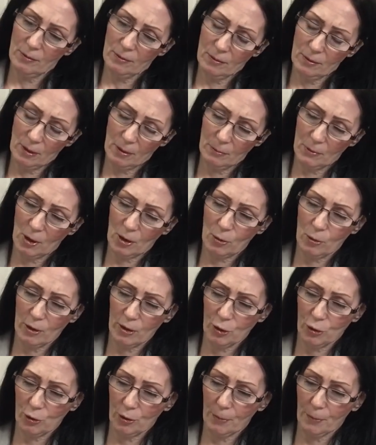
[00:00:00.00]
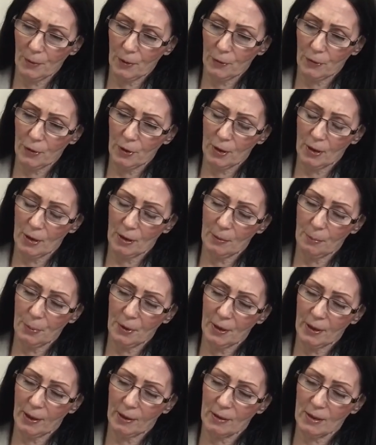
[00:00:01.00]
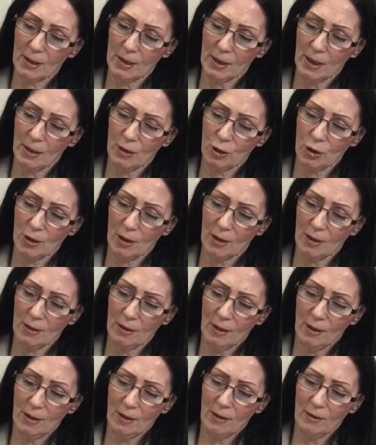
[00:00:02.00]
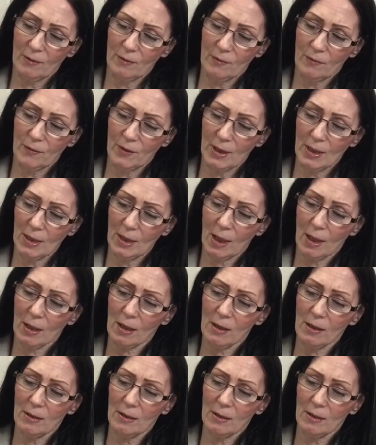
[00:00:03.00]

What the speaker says: I'm not quite sure about the pronunciation. Vella.